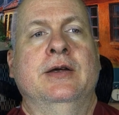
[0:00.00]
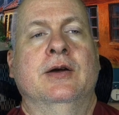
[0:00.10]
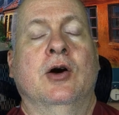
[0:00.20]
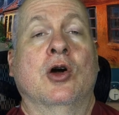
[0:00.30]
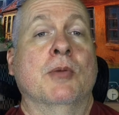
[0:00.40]

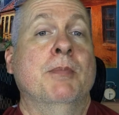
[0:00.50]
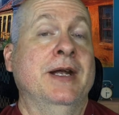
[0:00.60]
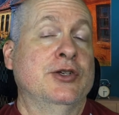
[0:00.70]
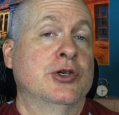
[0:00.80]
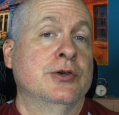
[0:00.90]
are
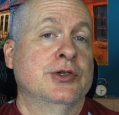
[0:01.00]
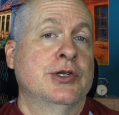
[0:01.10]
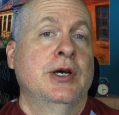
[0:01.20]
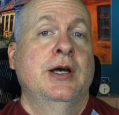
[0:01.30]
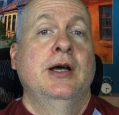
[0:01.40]
miniatures
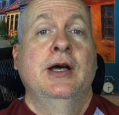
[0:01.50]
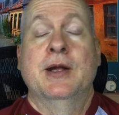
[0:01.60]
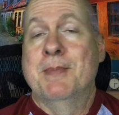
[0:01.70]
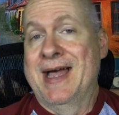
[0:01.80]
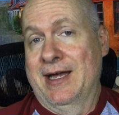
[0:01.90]
and a
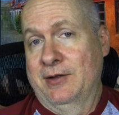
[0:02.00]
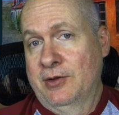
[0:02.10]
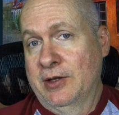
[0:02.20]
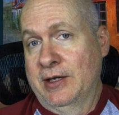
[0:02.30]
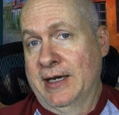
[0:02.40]
mat
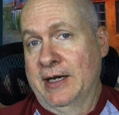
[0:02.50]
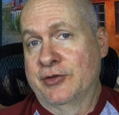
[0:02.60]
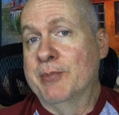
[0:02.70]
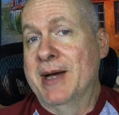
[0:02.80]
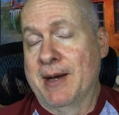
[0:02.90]
that has a
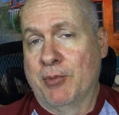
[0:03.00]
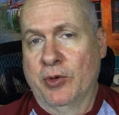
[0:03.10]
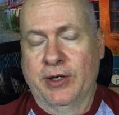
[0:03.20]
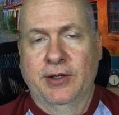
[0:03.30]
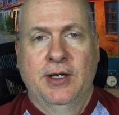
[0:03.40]
map on
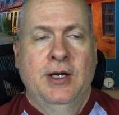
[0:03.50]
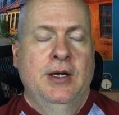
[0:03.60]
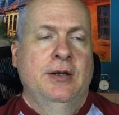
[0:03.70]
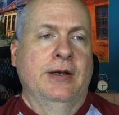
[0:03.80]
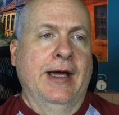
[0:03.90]
it.
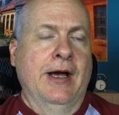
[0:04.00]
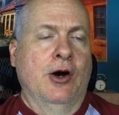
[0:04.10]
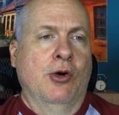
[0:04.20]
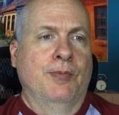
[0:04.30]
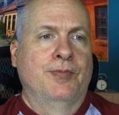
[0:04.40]

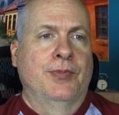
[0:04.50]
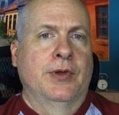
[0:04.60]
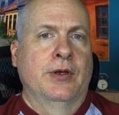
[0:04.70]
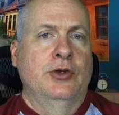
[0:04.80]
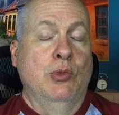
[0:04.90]
Now,
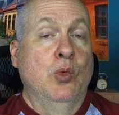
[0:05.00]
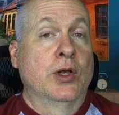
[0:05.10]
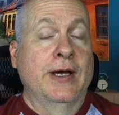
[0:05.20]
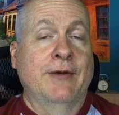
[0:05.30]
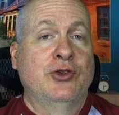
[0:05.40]
you
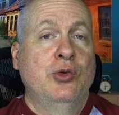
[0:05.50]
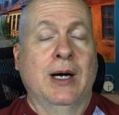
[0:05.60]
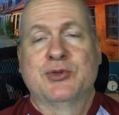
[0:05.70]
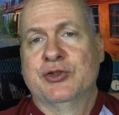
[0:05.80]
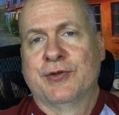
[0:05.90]
really have two
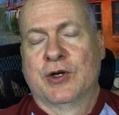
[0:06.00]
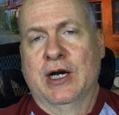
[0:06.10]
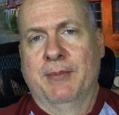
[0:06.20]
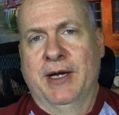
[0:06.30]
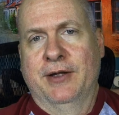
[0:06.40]
options for
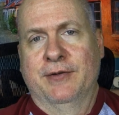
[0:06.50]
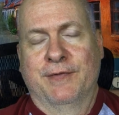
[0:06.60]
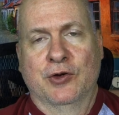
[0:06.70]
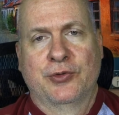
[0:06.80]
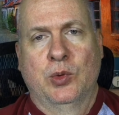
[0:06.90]
combat. The
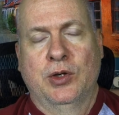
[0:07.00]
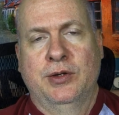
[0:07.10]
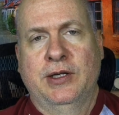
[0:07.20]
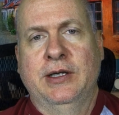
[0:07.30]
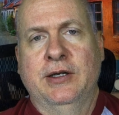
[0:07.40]
first one
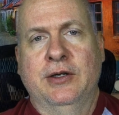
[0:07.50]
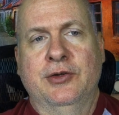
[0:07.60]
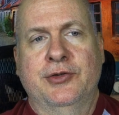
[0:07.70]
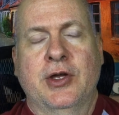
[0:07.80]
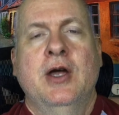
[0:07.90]

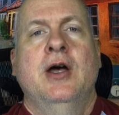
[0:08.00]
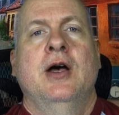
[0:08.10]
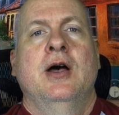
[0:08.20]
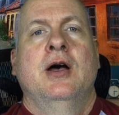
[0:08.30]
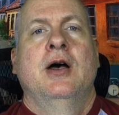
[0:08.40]
is
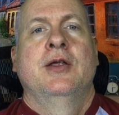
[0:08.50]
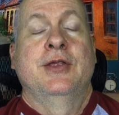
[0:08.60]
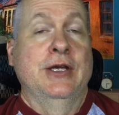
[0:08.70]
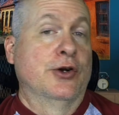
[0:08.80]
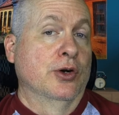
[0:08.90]

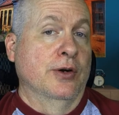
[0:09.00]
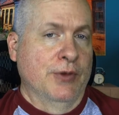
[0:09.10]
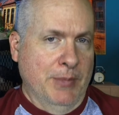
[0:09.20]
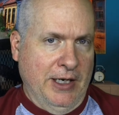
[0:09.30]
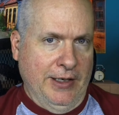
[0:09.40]
Theater of the
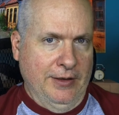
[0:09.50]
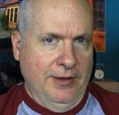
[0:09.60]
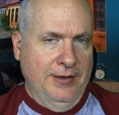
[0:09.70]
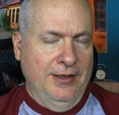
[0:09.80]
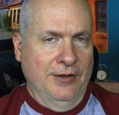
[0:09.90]
Mind.
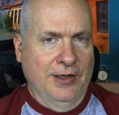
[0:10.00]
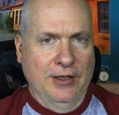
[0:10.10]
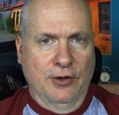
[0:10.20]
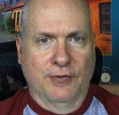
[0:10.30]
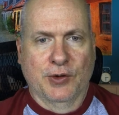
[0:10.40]
In
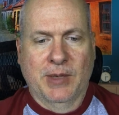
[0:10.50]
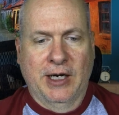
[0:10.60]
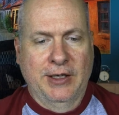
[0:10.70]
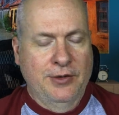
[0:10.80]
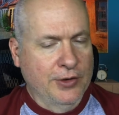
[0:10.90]
Theater of the
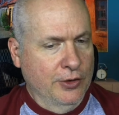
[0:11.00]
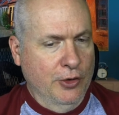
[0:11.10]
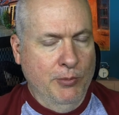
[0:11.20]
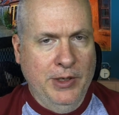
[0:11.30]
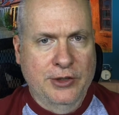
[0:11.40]
Mind, there are no
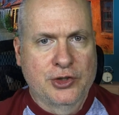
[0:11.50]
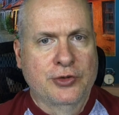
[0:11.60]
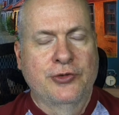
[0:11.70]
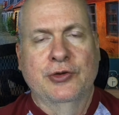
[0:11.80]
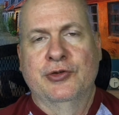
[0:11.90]

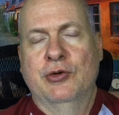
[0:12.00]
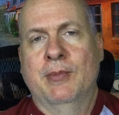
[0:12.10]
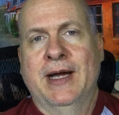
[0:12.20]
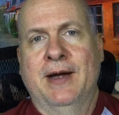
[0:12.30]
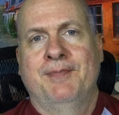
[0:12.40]
miniatures, there's no
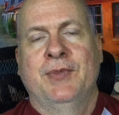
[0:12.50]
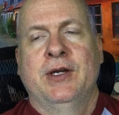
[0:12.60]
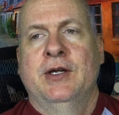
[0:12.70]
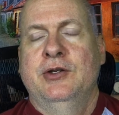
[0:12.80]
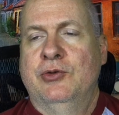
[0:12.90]
map.
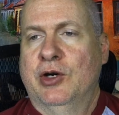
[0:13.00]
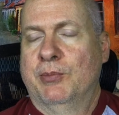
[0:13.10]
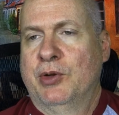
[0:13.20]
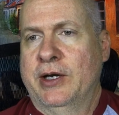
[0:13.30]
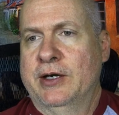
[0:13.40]
You tell
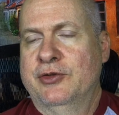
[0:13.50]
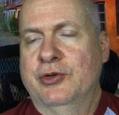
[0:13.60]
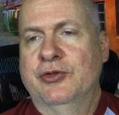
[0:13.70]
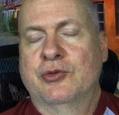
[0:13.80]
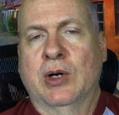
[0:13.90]
players, you
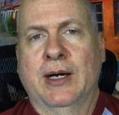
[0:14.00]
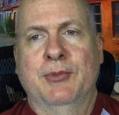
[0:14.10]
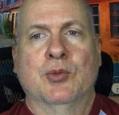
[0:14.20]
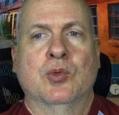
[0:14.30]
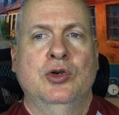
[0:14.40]
describe the
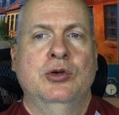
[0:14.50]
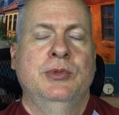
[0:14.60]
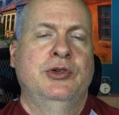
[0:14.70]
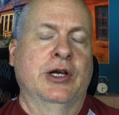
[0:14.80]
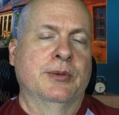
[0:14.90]
room, you
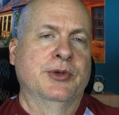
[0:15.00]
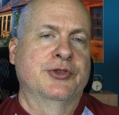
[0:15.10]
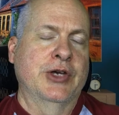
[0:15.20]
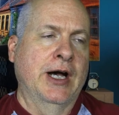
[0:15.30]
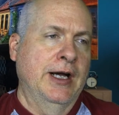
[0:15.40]
tell them the
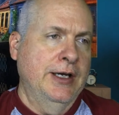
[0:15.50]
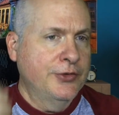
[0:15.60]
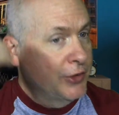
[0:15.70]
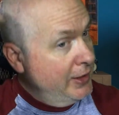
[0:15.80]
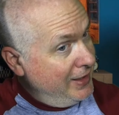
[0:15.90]

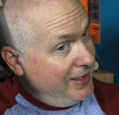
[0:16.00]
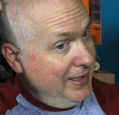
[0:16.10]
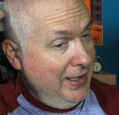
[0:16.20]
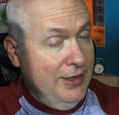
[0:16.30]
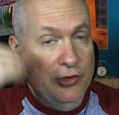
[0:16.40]
size,
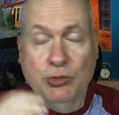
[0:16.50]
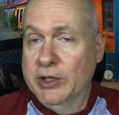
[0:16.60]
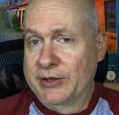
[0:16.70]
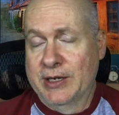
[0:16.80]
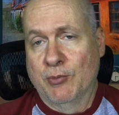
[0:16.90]
and you
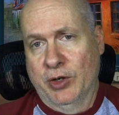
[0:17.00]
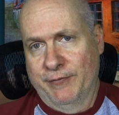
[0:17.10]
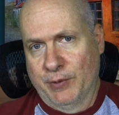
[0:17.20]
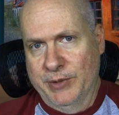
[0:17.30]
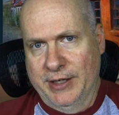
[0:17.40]
let them run
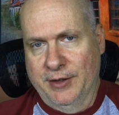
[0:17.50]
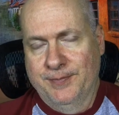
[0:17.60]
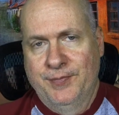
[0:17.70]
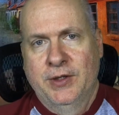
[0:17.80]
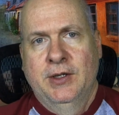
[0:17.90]
from there.
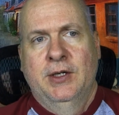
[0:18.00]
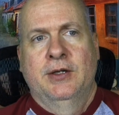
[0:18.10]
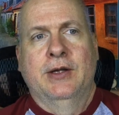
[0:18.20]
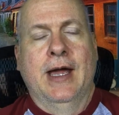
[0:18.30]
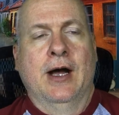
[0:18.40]

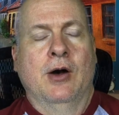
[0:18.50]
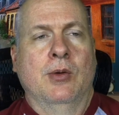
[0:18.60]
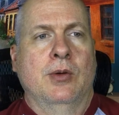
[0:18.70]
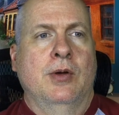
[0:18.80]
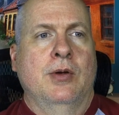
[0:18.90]
Now,
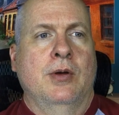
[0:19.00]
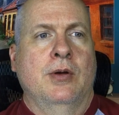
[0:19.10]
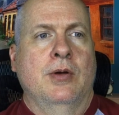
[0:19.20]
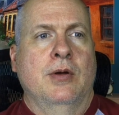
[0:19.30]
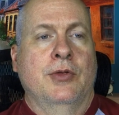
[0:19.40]

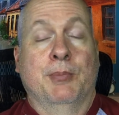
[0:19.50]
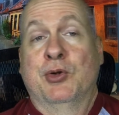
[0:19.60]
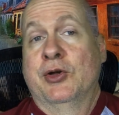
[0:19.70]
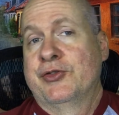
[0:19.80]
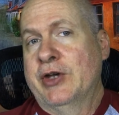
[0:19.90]
the
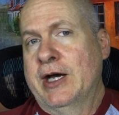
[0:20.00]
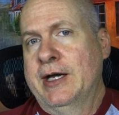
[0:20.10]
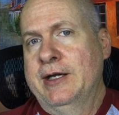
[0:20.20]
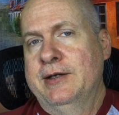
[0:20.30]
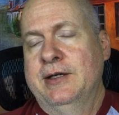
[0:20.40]
plus
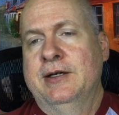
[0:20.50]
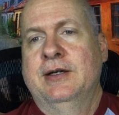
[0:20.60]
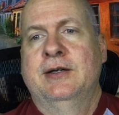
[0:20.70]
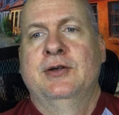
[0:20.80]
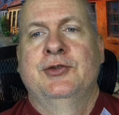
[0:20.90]
side
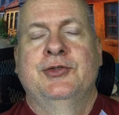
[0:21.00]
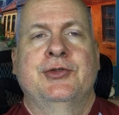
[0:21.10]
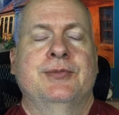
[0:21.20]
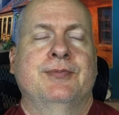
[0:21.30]
is